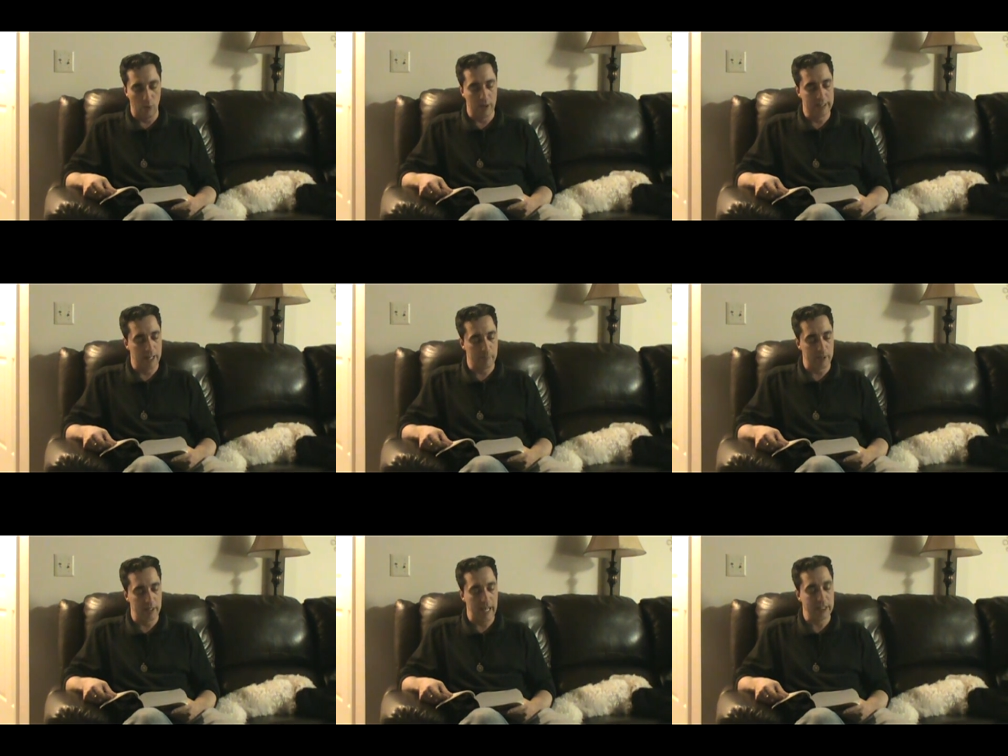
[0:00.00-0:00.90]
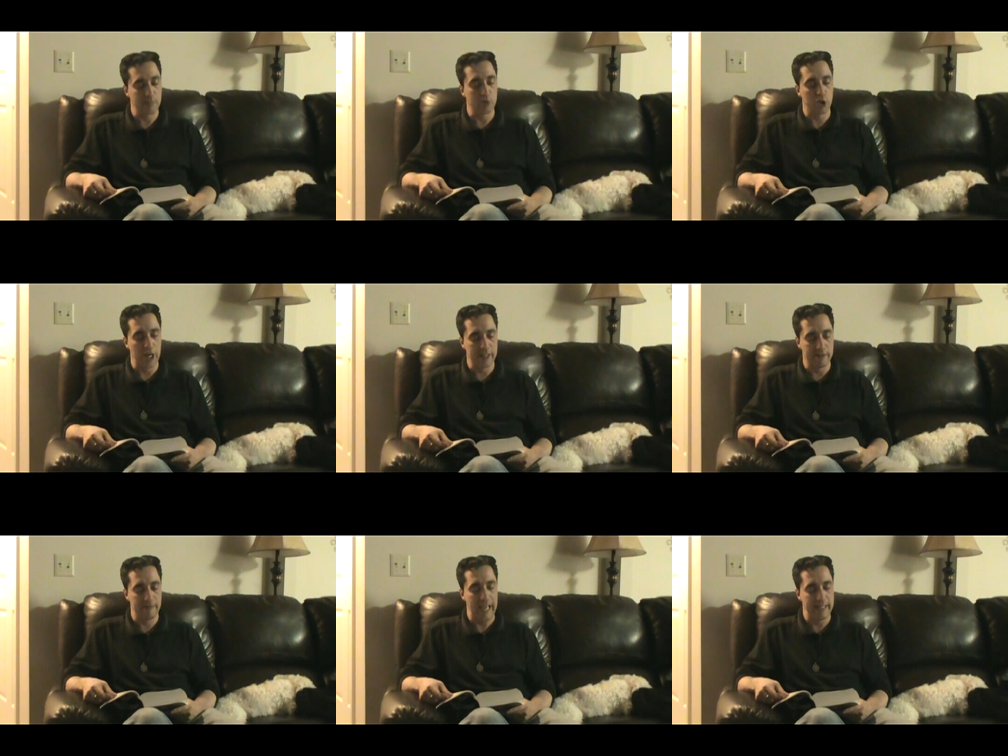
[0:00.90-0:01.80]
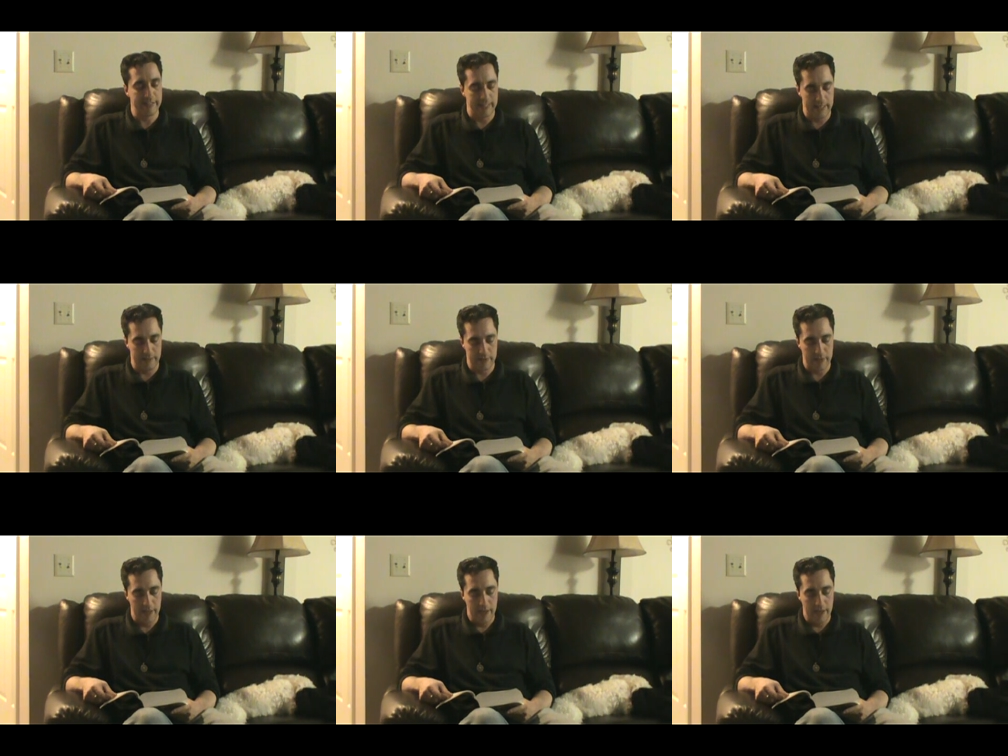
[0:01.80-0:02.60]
were adopted as objective entities,